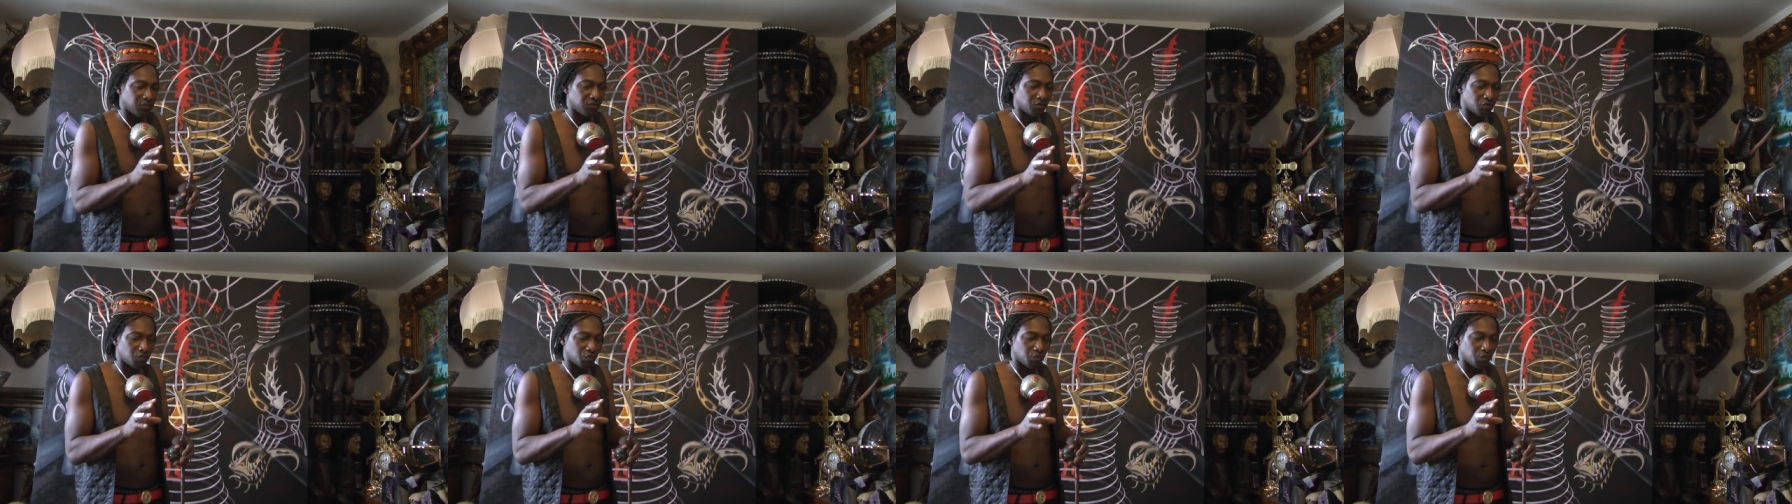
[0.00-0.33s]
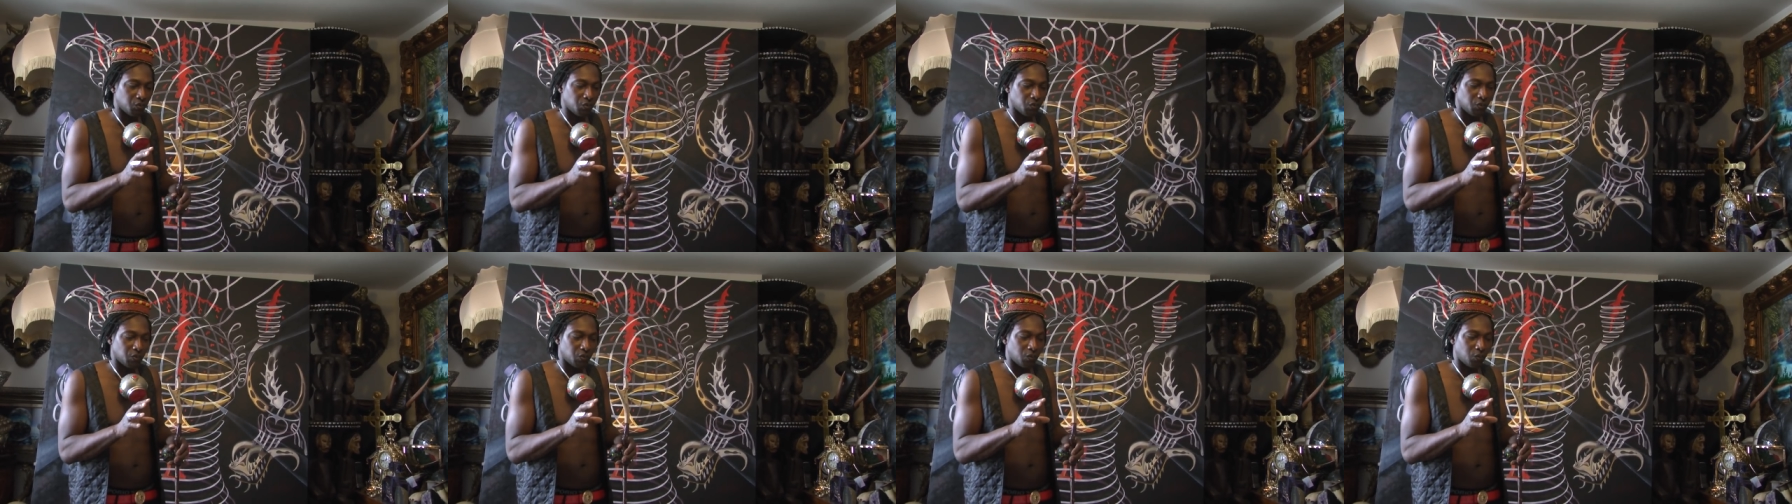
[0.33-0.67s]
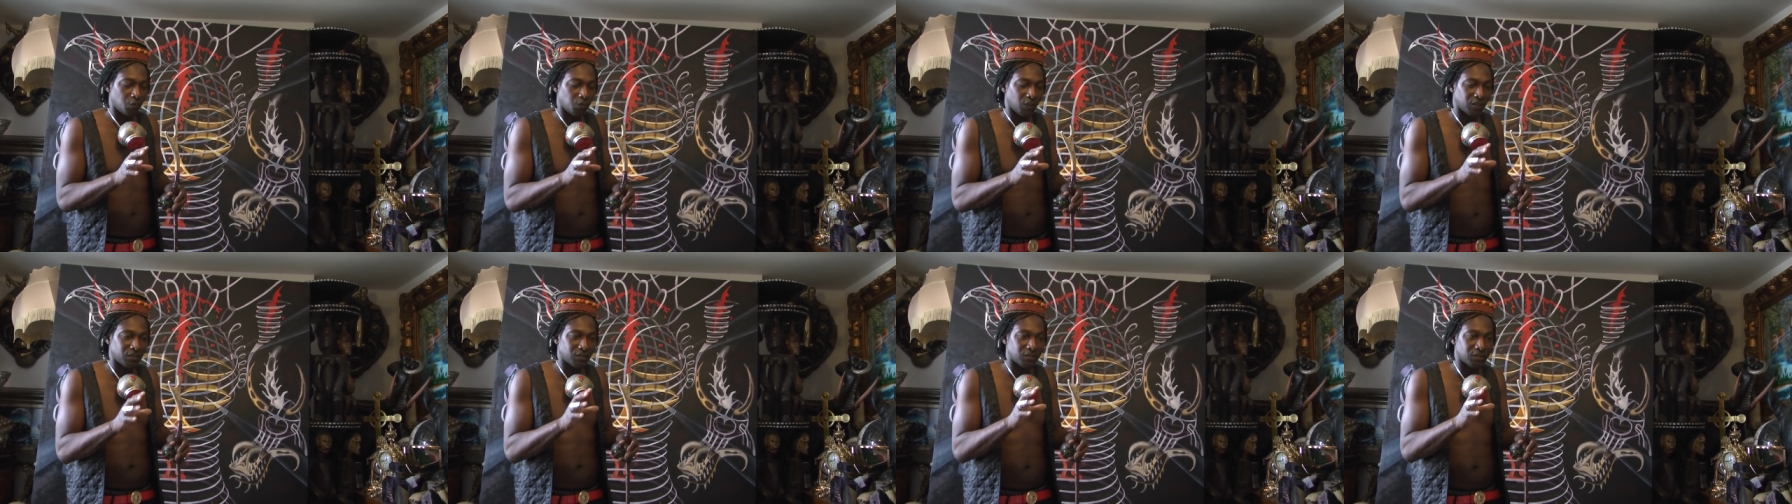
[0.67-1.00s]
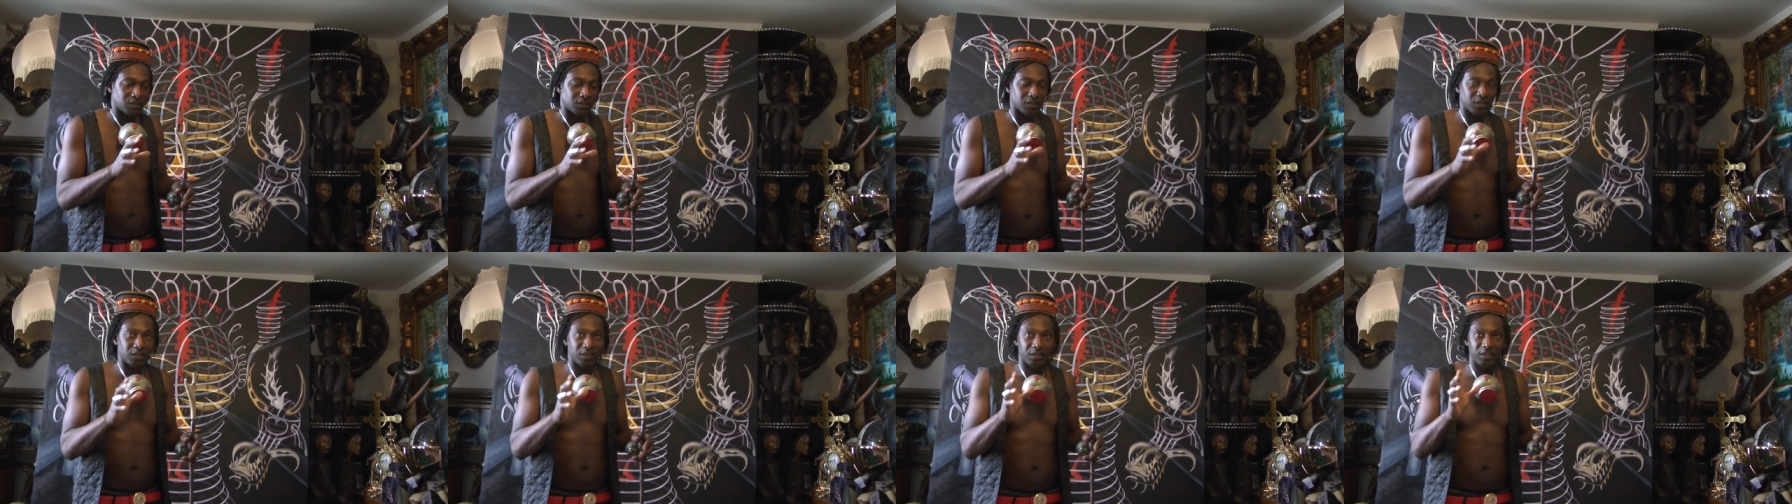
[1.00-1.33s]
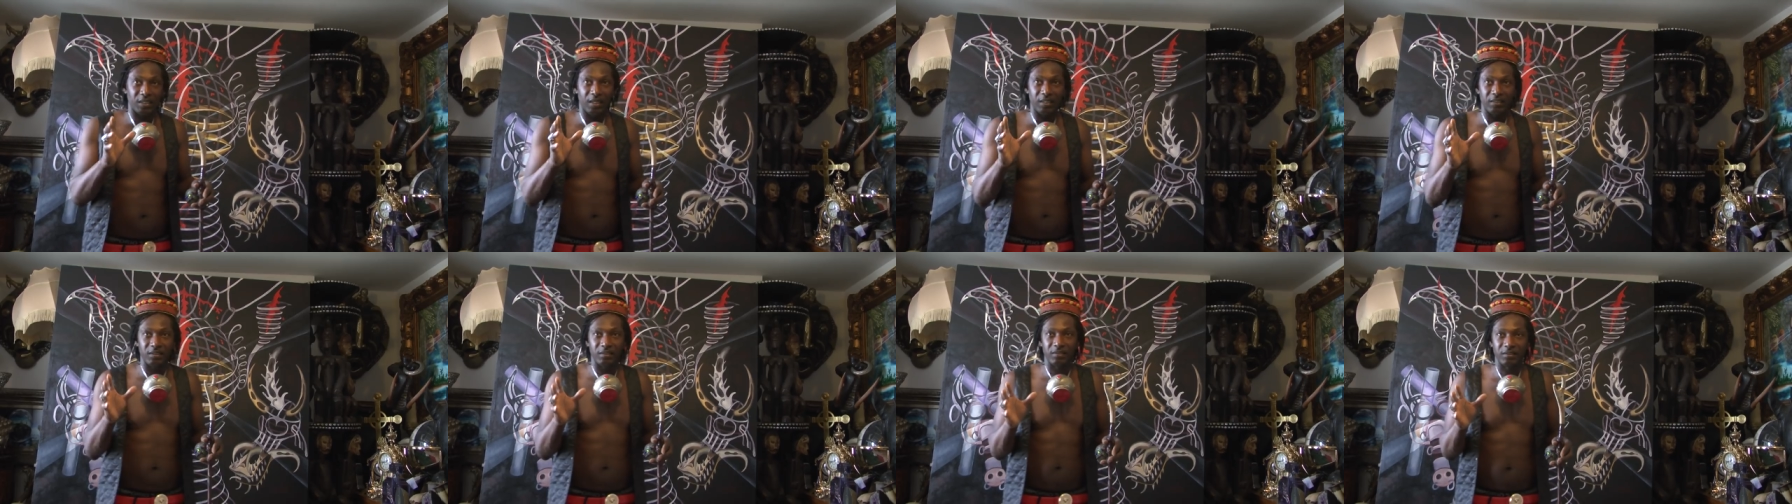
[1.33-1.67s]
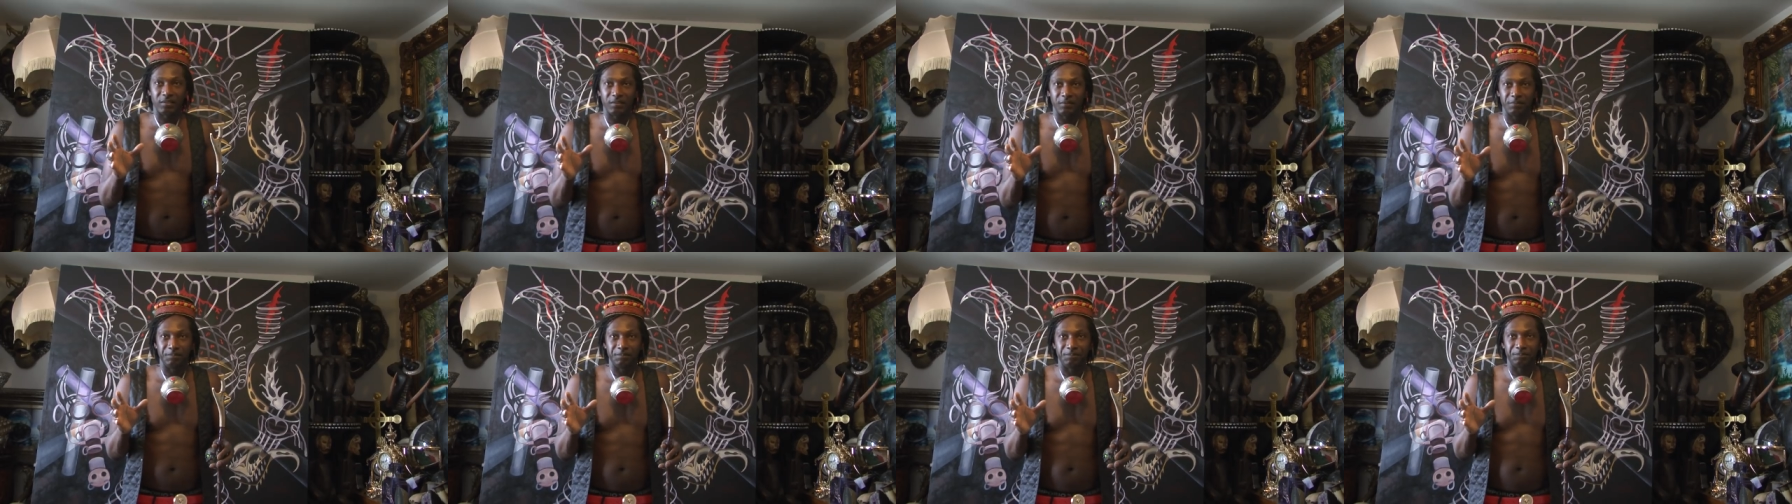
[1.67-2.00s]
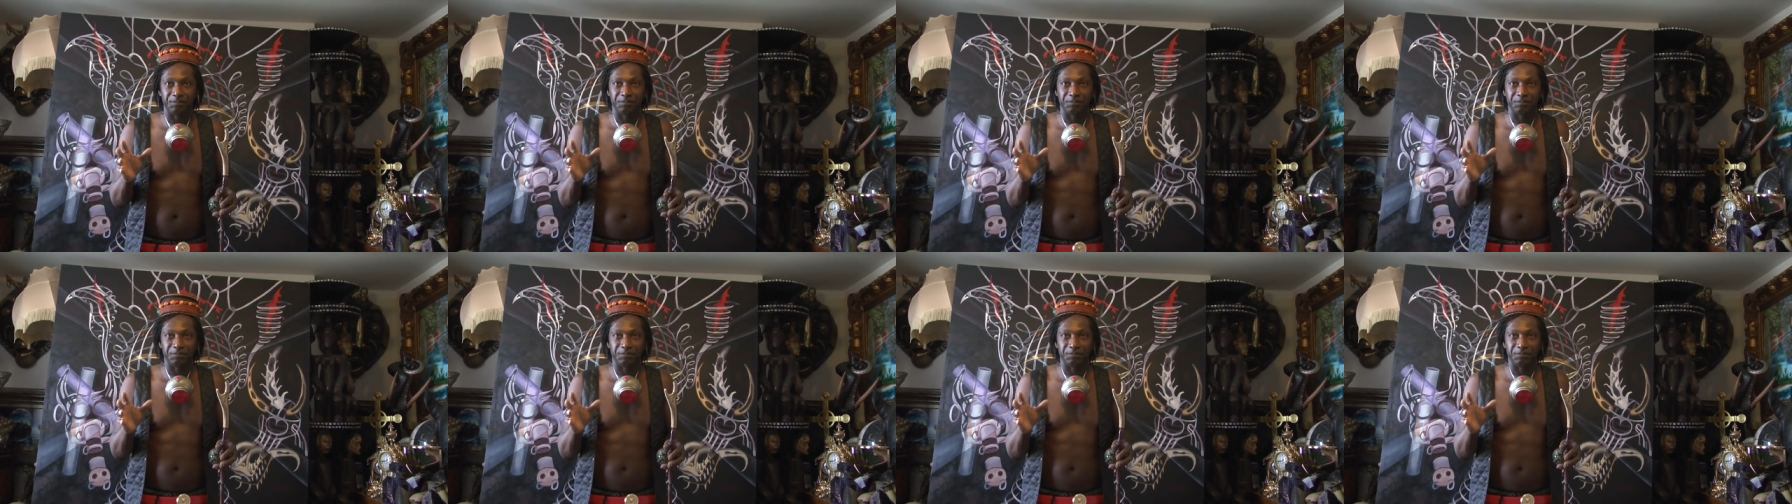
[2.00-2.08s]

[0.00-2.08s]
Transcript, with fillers: into what is eternity.